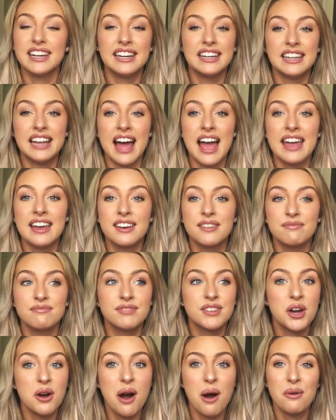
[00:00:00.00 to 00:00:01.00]
Like,
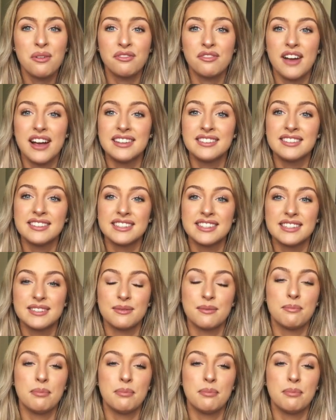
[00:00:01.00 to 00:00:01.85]
go out with friends,